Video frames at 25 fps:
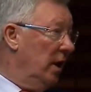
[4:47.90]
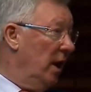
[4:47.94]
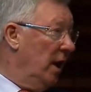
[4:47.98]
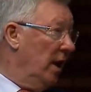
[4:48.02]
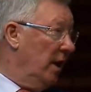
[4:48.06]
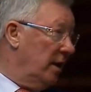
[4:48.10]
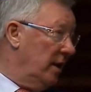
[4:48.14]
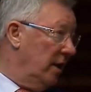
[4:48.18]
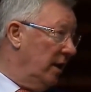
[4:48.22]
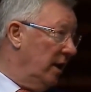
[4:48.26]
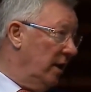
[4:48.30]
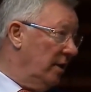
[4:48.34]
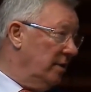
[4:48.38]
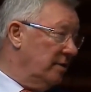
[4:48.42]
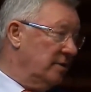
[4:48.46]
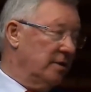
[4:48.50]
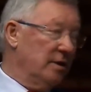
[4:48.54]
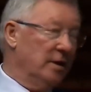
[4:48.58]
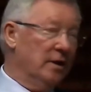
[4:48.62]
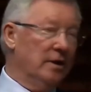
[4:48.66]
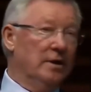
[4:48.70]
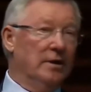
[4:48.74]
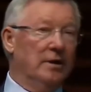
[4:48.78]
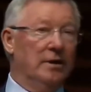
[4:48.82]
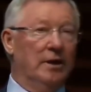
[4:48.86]
Yeah, correct.
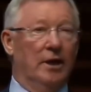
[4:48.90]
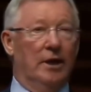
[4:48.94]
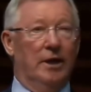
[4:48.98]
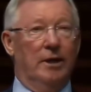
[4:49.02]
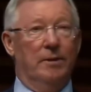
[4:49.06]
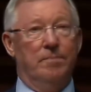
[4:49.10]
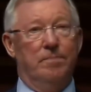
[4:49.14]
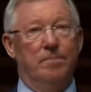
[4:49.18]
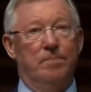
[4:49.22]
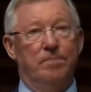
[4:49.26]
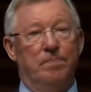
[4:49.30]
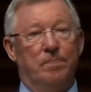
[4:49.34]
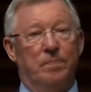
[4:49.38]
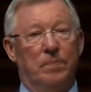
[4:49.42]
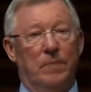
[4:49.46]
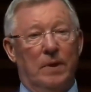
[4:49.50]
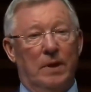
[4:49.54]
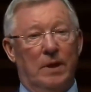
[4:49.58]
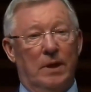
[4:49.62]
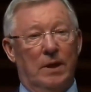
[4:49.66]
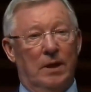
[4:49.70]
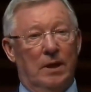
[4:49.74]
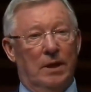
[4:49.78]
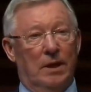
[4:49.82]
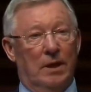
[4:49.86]
Yeah. And
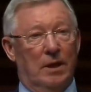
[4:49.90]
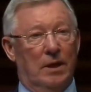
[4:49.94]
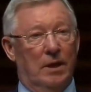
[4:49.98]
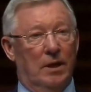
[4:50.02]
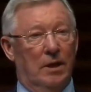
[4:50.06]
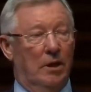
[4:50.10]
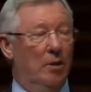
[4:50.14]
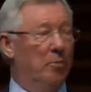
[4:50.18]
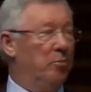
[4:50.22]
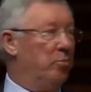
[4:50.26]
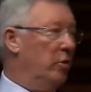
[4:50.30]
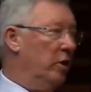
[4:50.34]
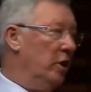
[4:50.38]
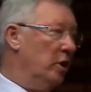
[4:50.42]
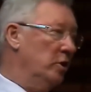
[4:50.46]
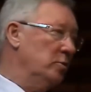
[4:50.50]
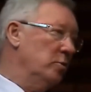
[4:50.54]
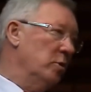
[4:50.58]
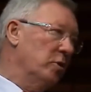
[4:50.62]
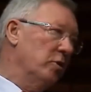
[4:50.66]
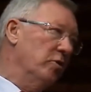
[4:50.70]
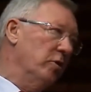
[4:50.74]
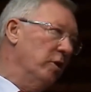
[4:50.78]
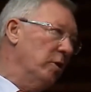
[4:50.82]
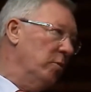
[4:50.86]
the players
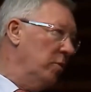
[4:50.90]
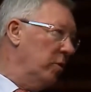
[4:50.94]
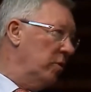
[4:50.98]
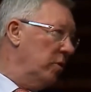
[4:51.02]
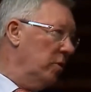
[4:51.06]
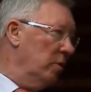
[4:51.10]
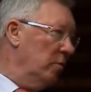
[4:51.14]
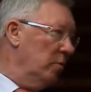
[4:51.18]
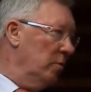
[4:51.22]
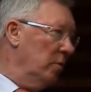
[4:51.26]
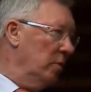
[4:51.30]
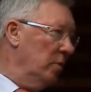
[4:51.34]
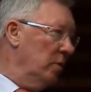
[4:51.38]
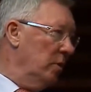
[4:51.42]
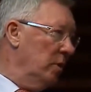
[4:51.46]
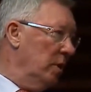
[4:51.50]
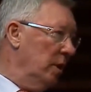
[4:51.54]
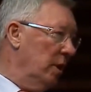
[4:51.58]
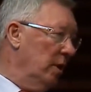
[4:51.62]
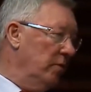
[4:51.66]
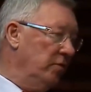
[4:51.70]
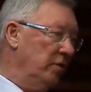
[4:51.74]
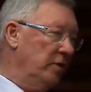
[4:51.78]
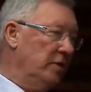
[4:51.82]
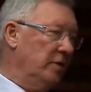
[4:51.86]
were great with him.
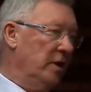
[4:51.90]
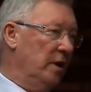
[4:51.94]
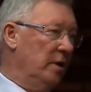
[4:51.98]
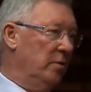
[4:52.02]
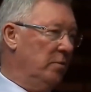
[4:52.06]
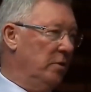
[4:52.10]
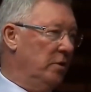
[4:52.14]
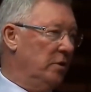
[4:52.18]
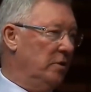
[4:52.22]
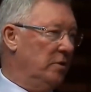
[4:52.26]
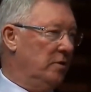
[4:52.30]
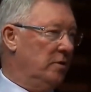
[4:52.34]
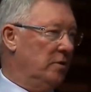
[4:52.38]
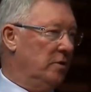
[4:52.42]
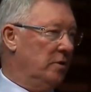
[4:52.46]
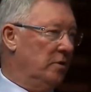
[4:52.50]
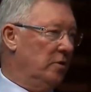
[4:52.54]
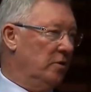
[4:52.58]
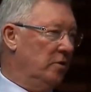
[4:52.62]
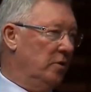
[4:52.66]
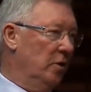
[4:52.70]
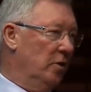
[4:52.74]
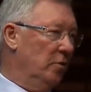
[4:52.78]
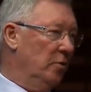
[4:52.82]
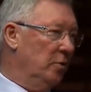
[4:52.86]
Mm-hmm. Every time we'd
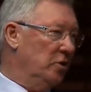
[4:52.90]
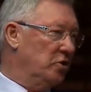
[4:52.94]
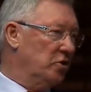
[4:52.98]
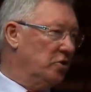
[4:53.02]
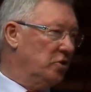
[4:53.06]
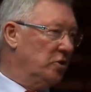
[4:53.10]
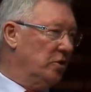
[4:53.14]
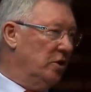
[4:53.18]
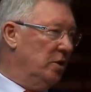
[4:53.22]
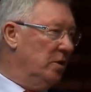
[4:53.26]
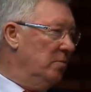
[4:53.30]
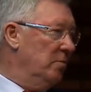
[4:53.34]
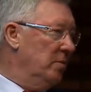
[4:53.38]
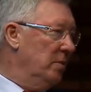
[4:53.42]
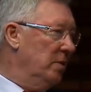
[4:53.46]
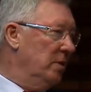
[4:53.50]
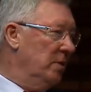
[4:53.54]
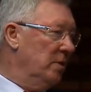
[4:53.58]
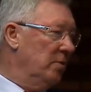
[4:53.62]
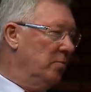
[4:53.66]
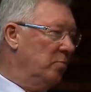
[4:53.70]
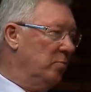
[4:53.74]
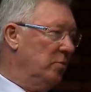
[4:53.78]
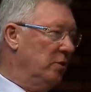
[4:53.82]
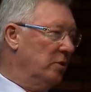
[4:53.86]
go down and scream,
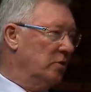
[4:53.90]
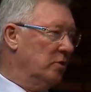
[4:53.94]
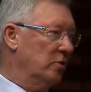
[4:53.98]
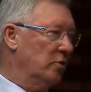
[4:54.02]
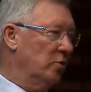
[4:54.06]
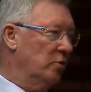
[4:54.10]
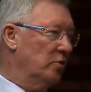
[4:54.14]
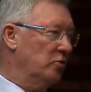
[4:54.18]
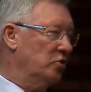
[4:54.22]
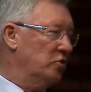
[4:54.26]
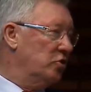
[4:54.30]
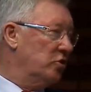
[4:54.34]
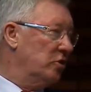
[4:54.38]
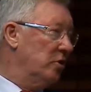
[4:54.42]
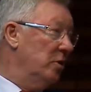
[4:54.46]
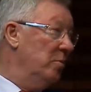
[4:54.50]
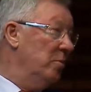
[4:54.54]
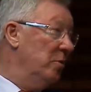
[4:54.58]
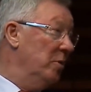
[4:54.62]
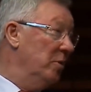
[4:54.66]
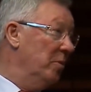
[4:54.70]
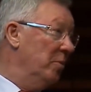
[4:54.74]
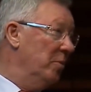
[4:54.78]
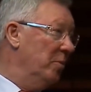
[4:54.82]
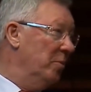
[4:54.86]
and the players are going
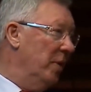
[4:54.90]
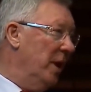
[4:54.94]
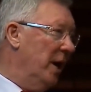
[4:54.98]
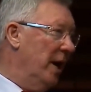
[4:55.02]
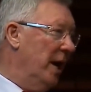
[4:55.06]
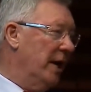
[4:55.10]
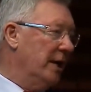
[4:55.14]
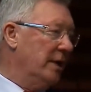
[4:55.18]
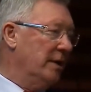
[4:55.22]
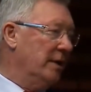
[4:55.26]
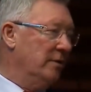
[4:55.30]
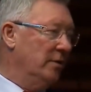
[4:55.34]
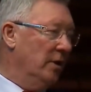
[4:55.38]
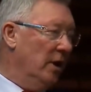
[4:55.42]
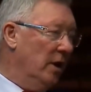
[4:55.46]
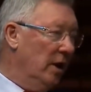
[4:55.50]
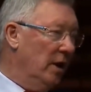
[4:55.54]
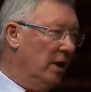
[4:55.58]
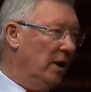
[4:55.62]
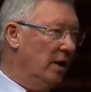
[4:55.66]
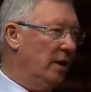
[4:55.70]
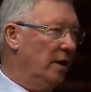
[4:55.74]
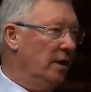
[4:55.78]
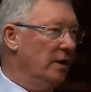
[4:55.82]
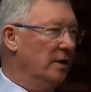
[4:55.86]
screaming him back, and
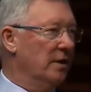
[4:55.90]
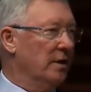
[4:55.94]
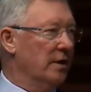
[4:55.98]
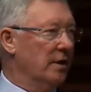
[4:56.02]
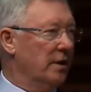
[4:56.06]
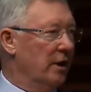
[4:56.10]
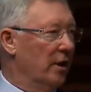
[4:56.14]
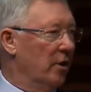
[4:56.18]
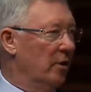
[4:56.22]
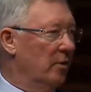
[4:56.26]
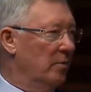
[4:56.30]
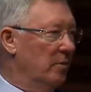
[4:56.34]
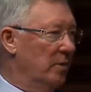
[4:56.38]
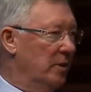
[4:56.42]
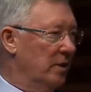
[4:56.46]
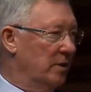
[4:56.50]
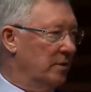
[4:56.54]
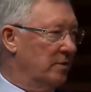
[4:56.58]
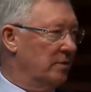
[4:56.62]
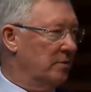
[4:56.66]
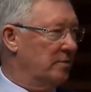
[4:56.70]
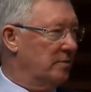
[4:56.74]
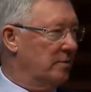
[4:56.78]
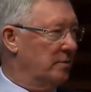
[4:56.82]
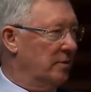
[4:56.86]
yeah, get up
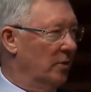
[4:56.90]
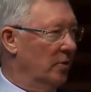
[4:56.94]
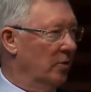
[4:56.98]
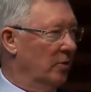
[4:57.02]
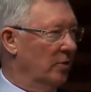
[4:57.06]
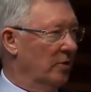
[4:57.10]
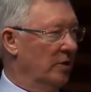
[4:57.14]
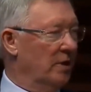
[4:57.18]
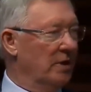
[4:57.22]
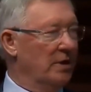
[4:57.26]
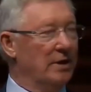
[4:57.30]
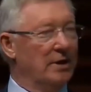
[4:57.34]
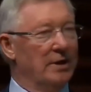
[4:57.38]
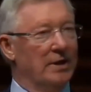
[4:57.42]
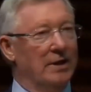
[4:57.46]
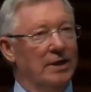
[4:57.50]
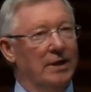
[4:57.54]
here, you know that.